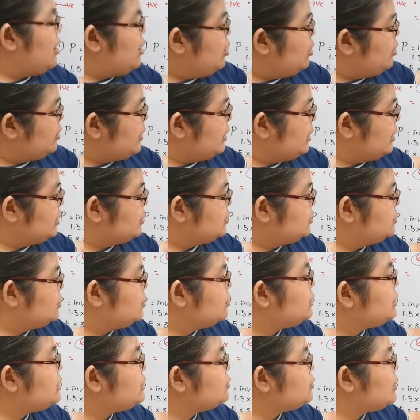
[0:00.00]
Okay,
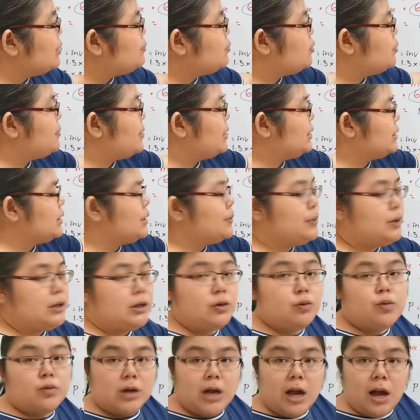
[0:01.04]
so this one momentum you
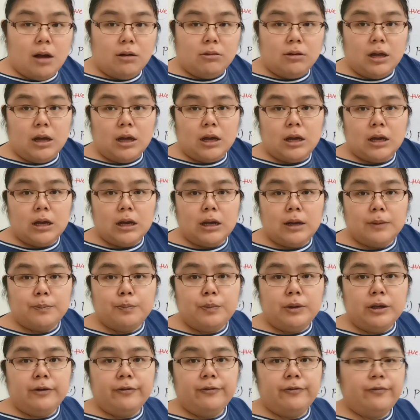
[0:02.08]
need to count lah.
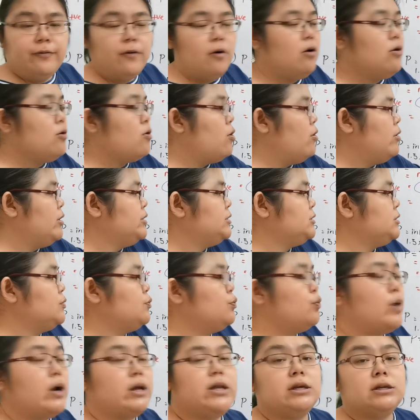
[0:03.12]
Before
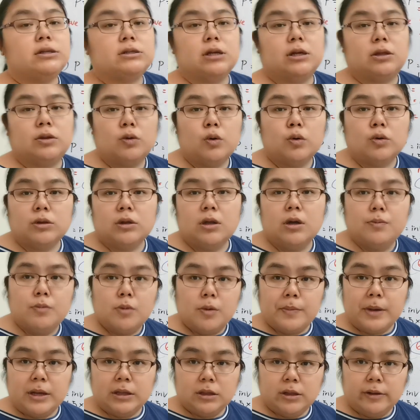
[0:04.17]
collision, what is the total
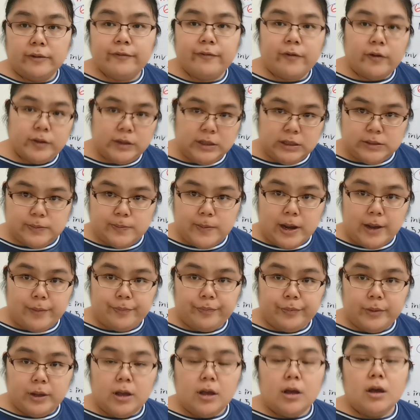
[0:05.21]
momentum for this part?
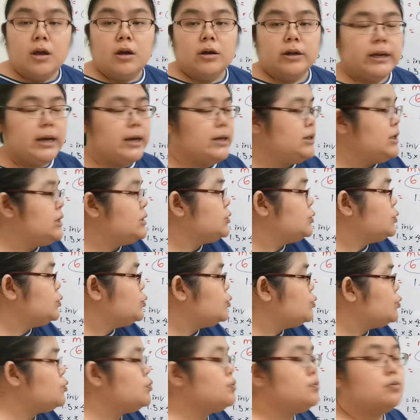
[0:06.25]
Okay, these
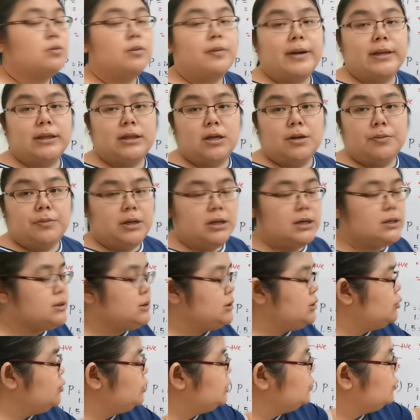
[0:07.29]
2 momentum is,
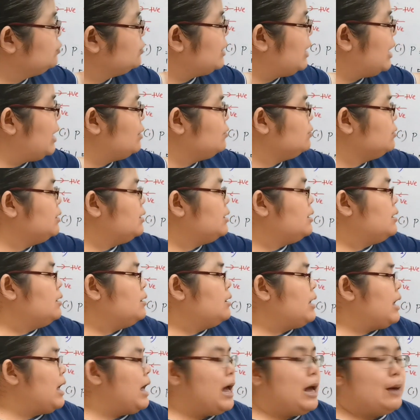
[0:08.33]
you need to count
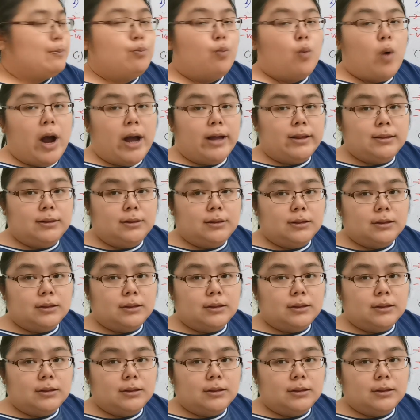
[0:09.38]
M1,